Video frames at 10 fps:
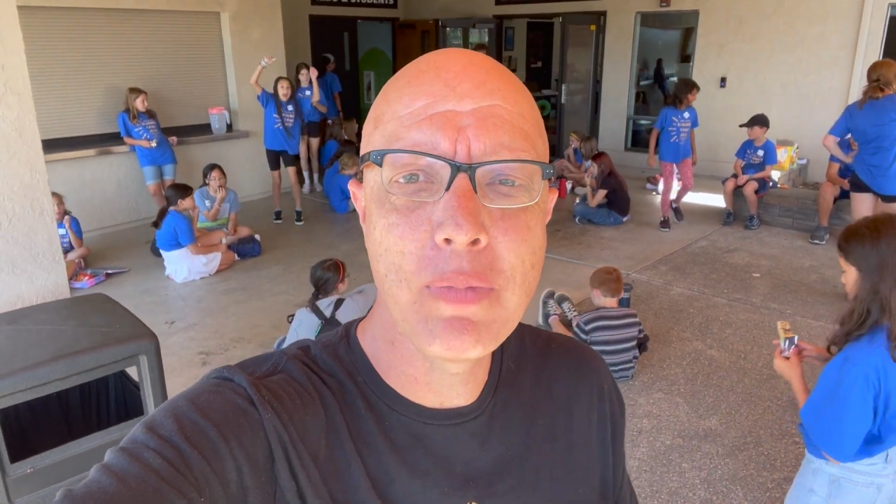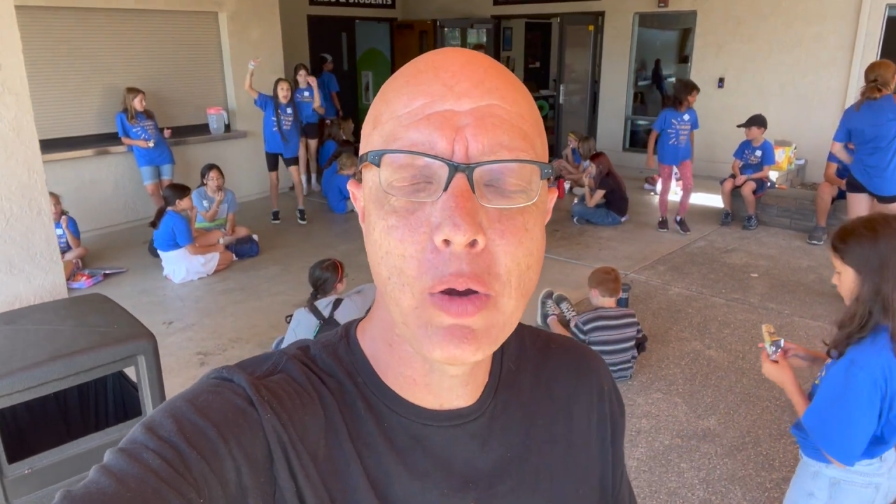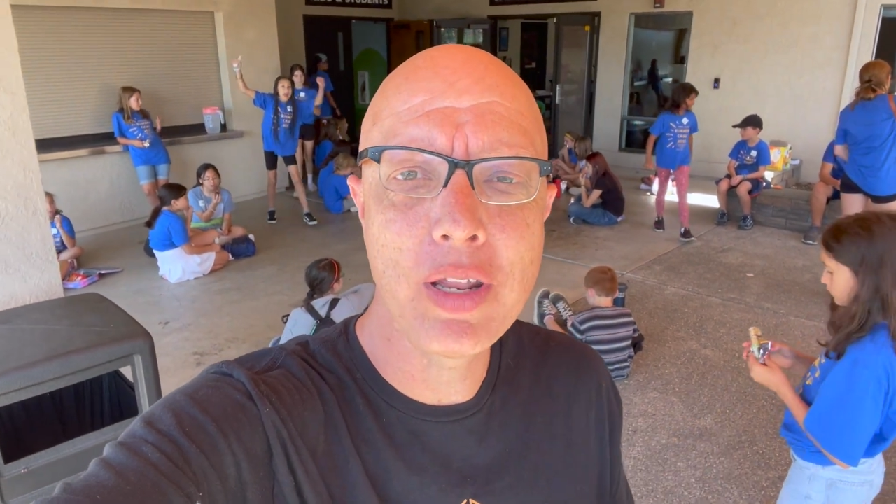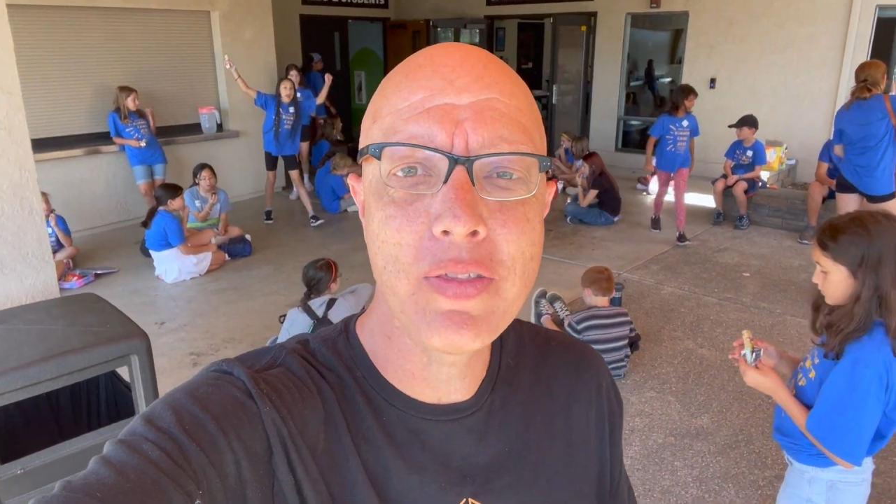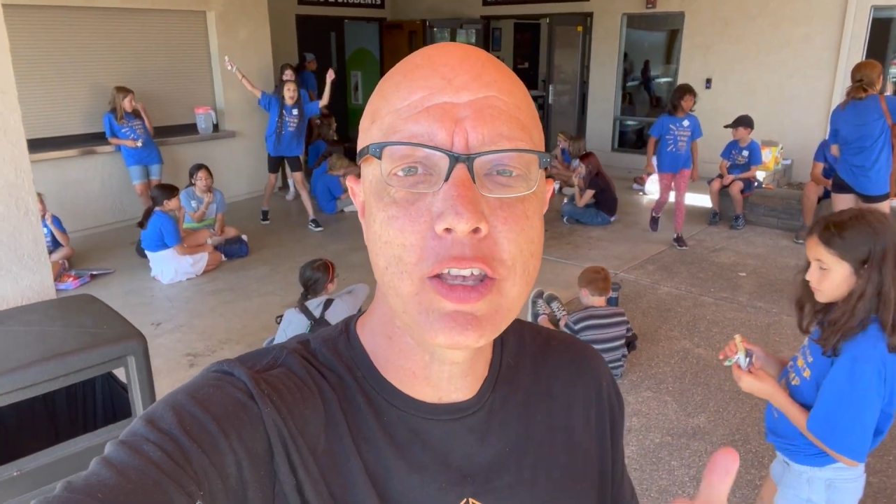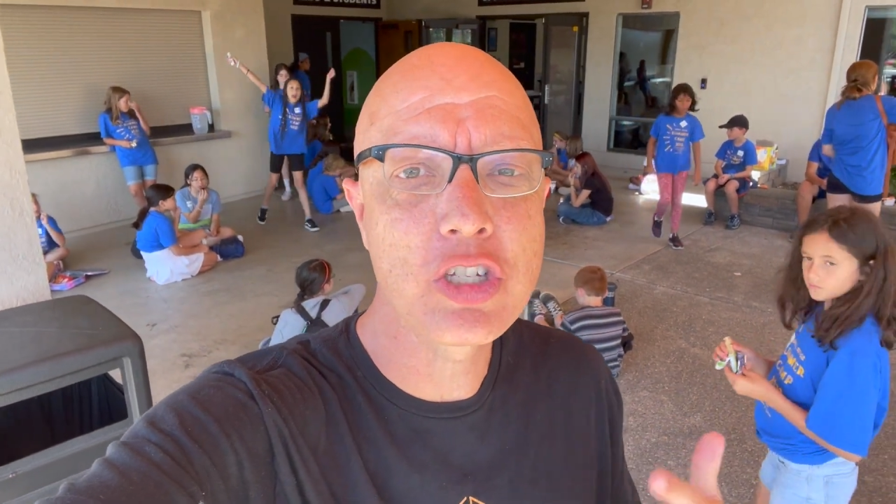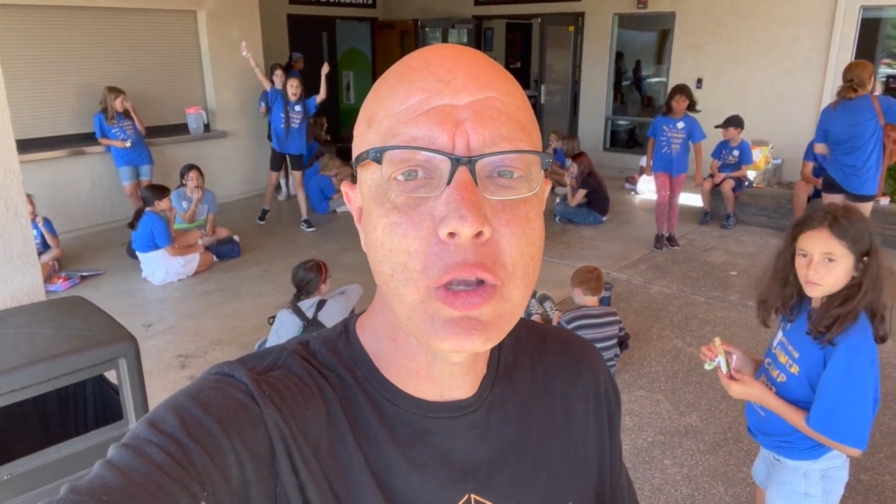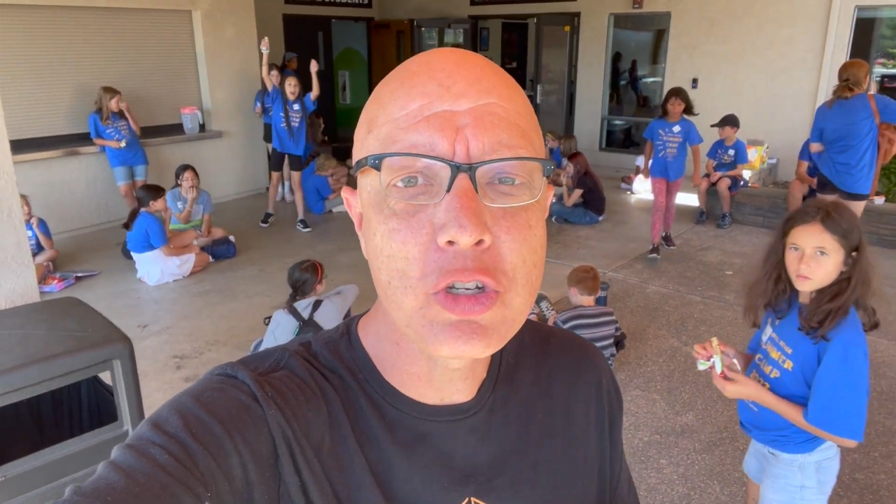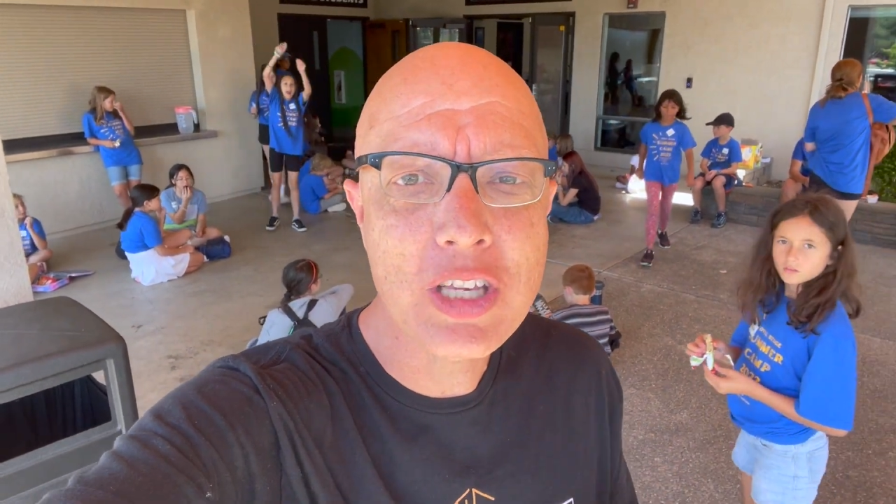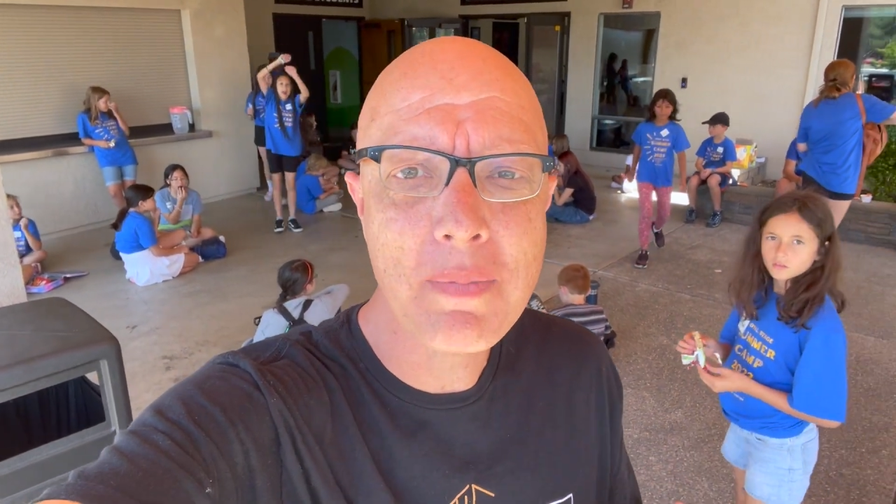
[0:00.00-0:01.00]
Bowden, the
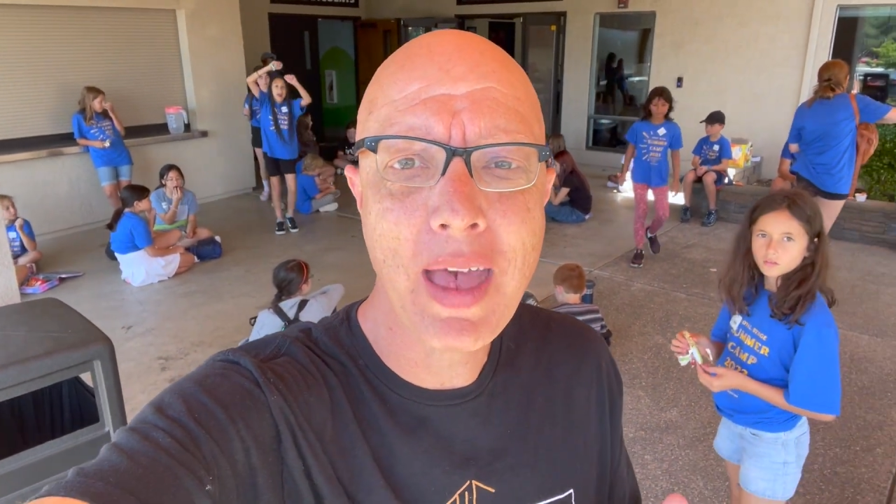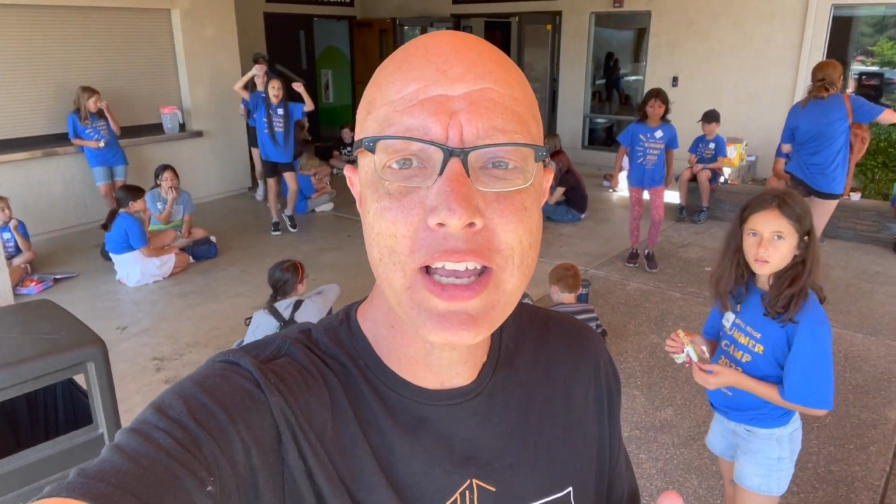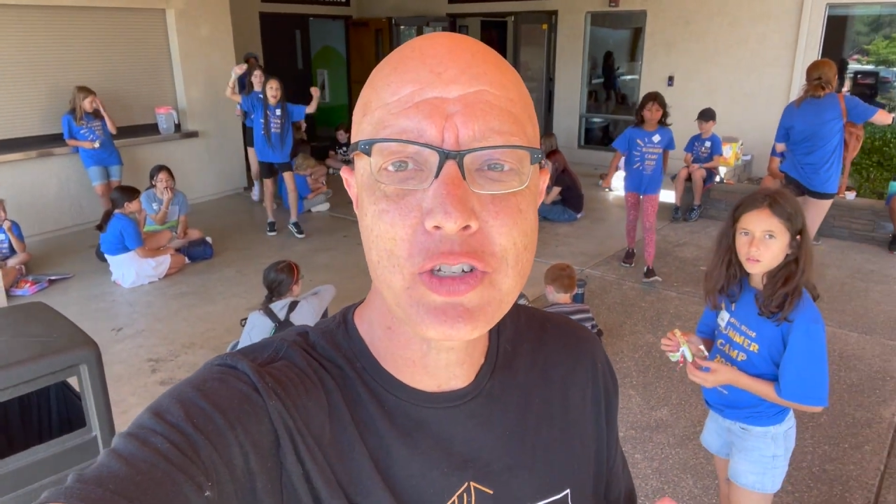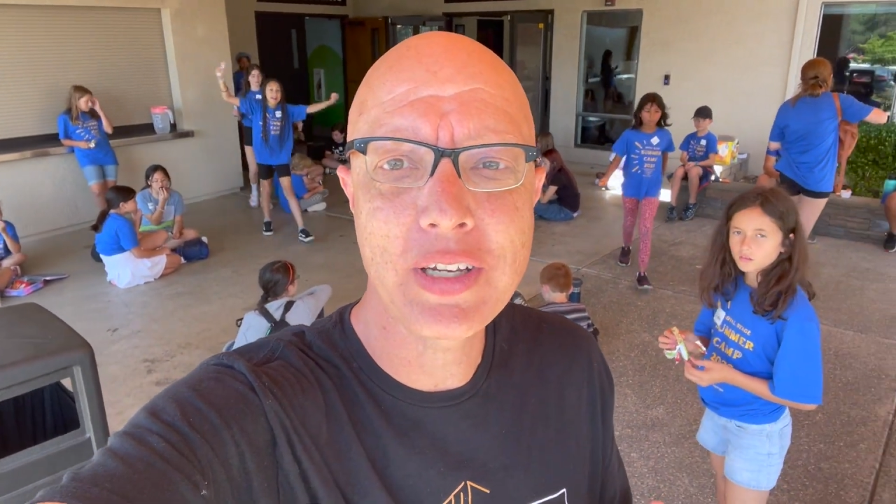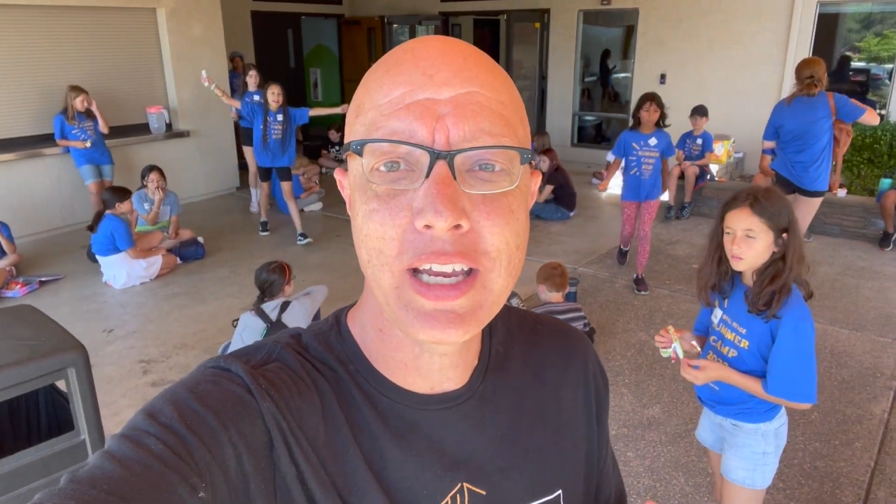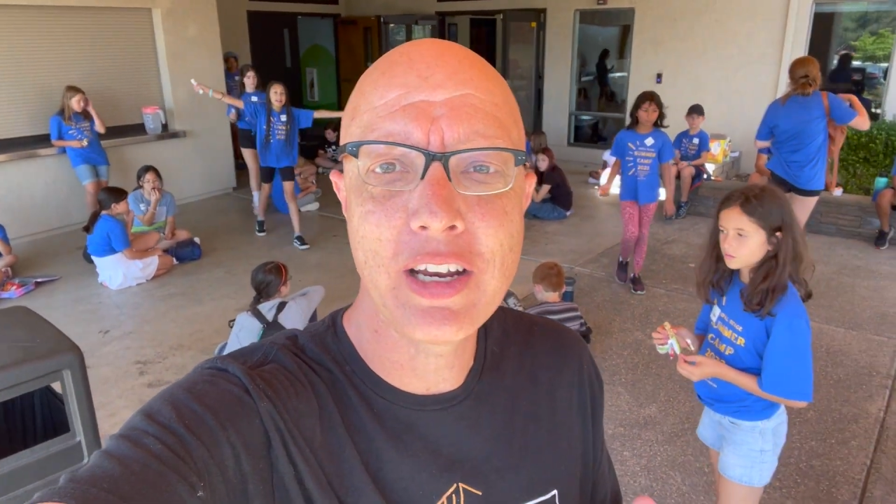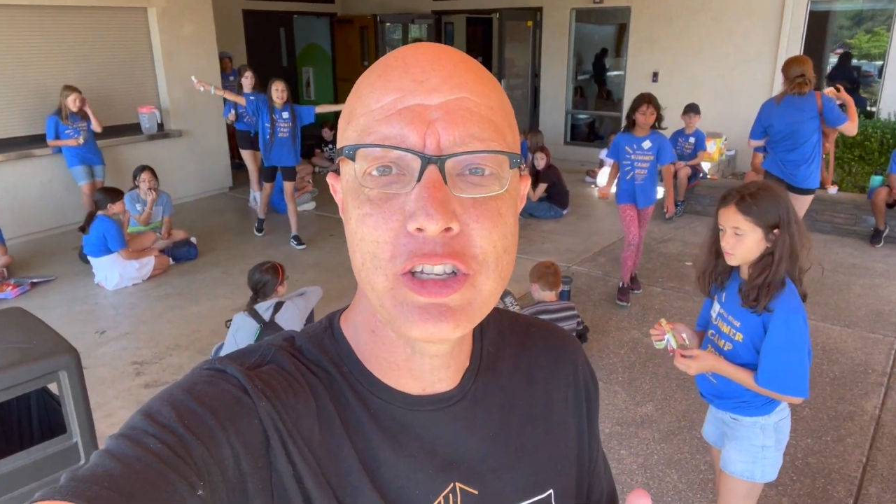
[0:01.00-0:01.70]
associate pastor here,